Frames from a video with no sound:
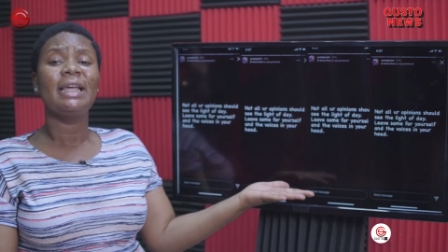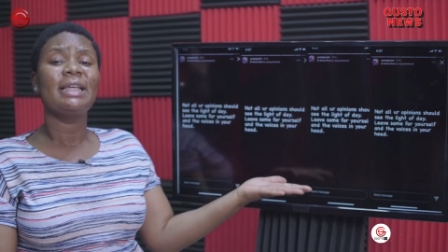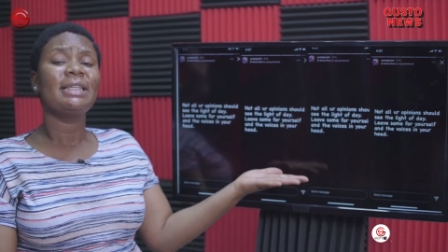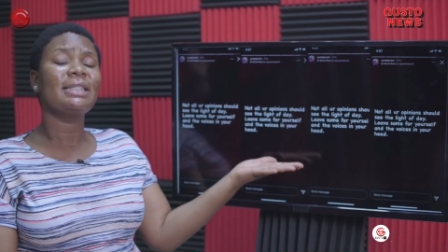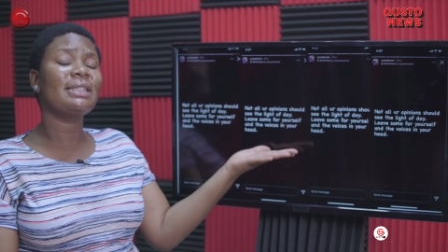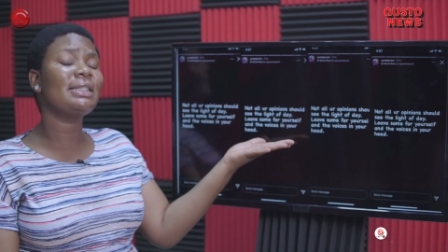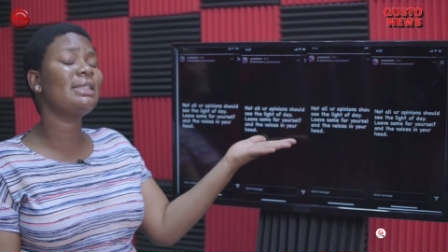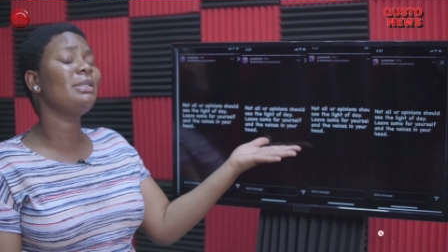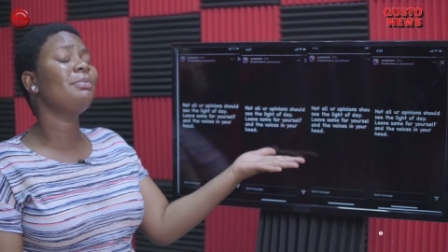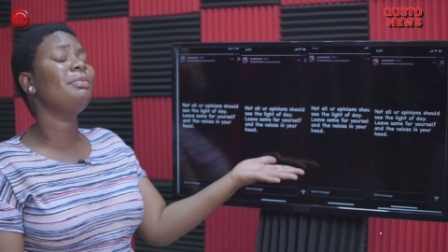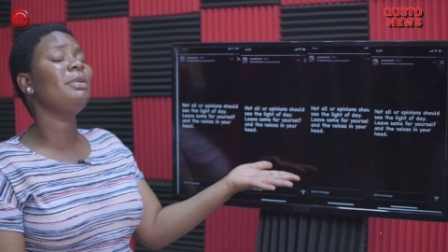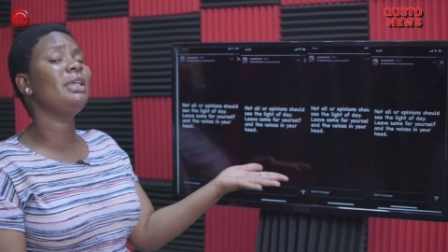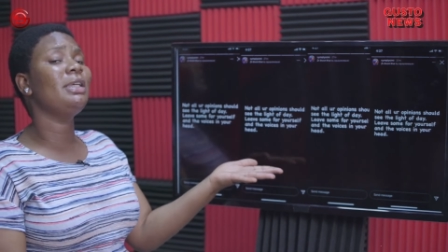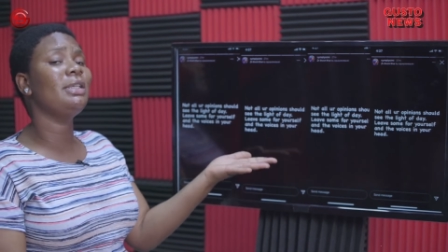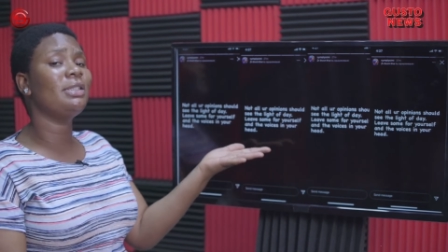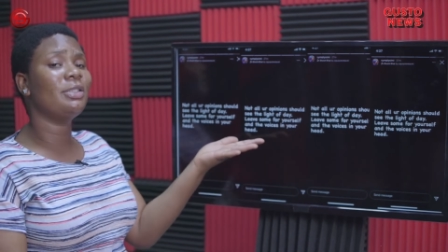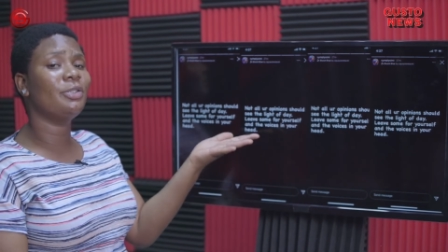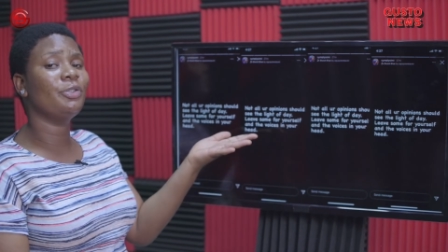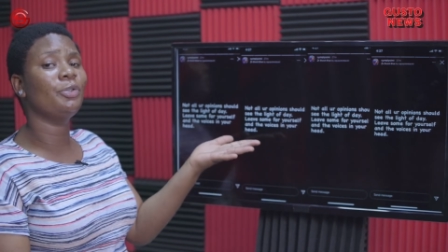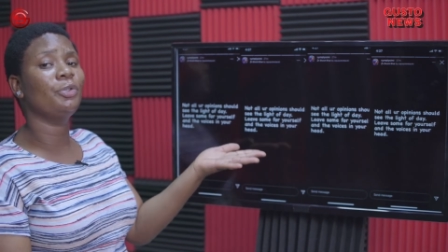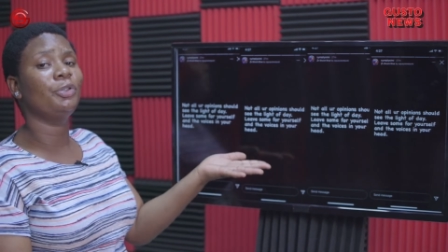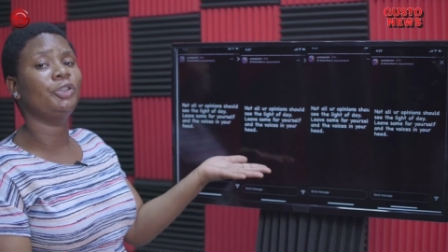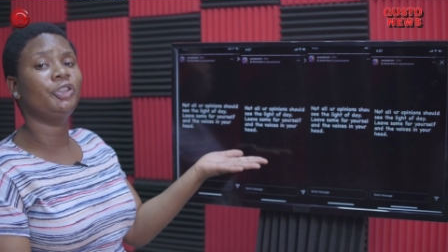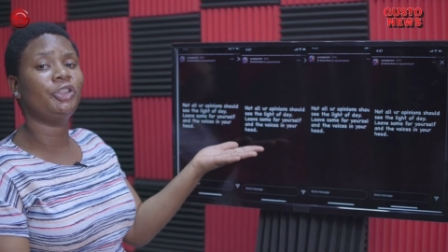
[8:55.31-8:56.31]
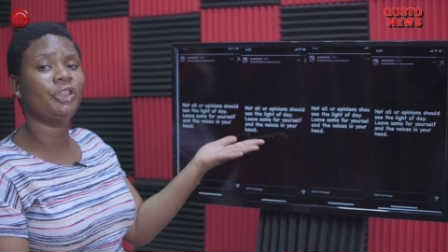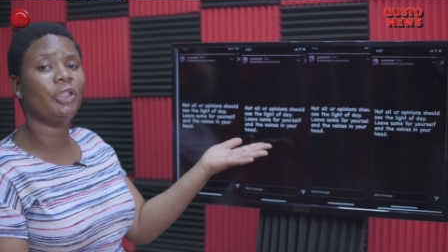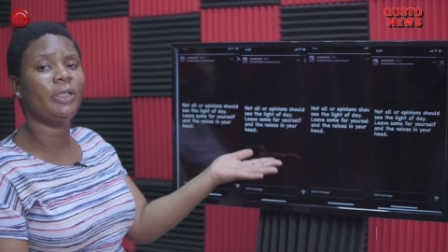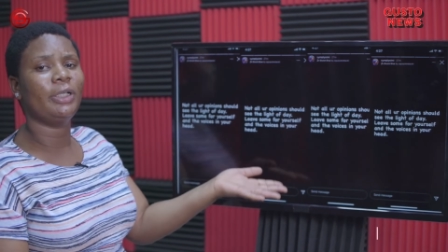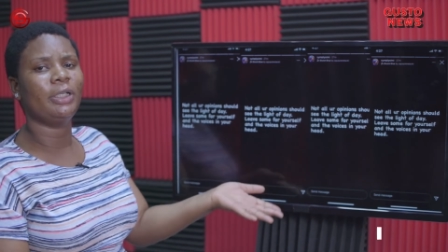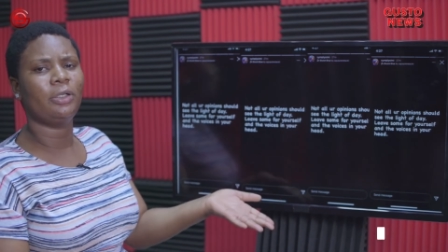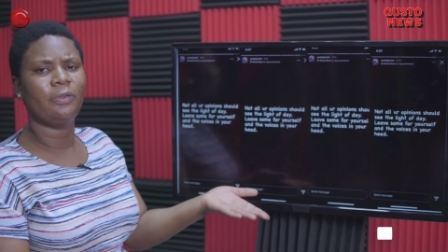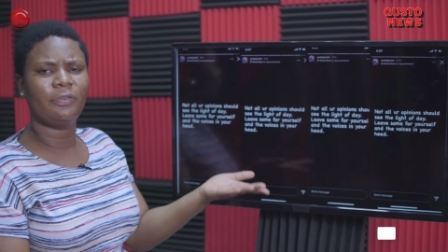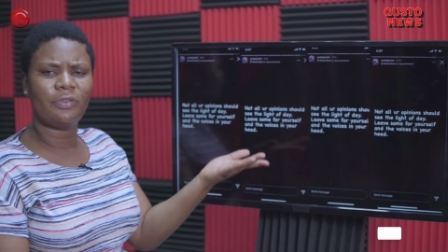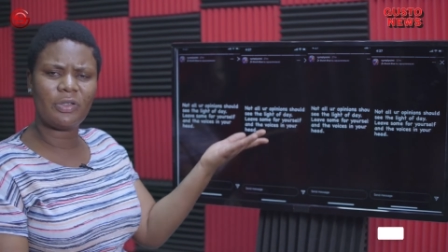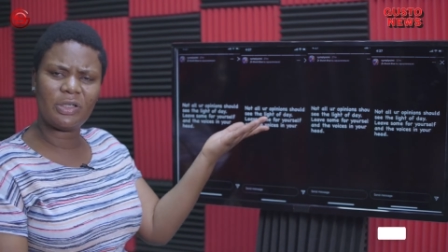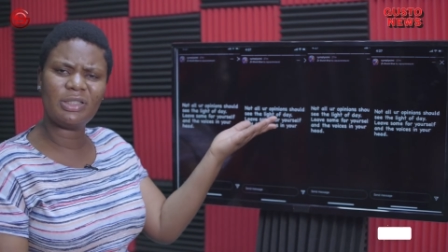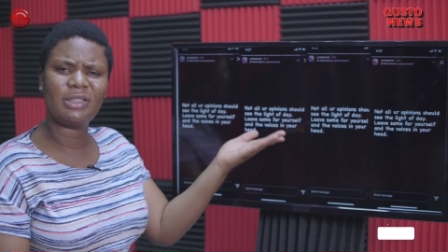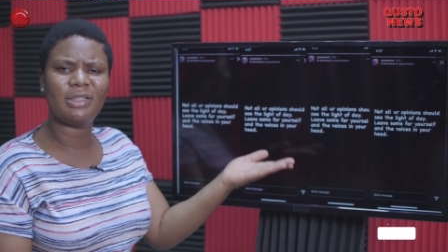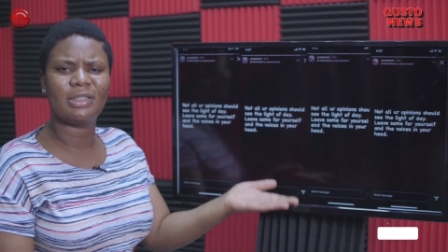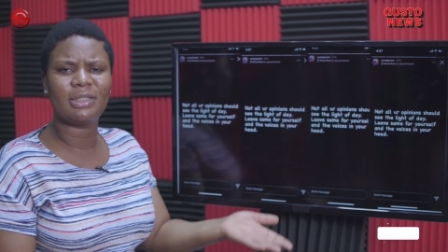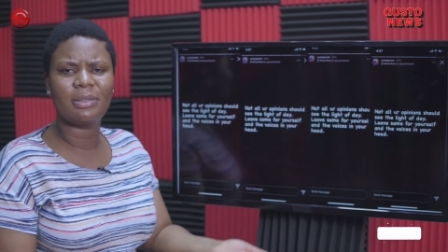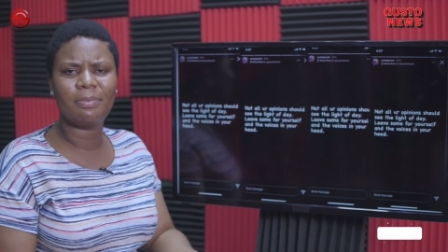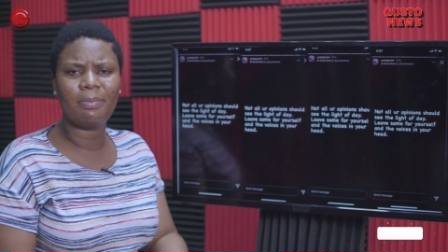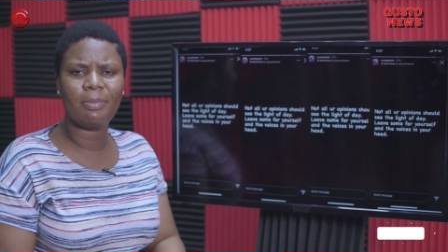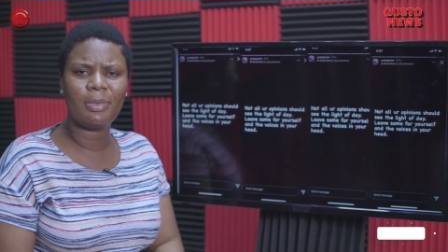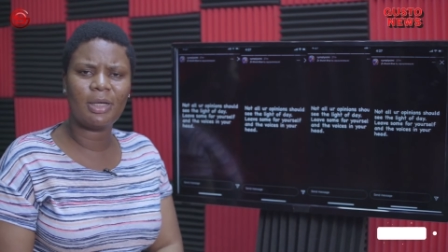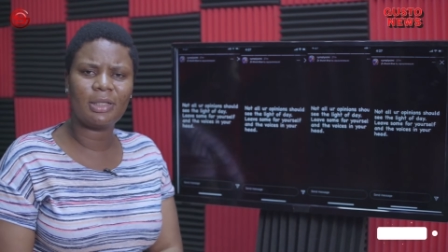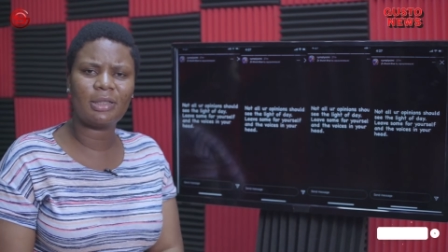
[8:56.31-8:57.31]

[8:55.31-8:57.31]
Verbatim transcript: simi is no joining of course she's a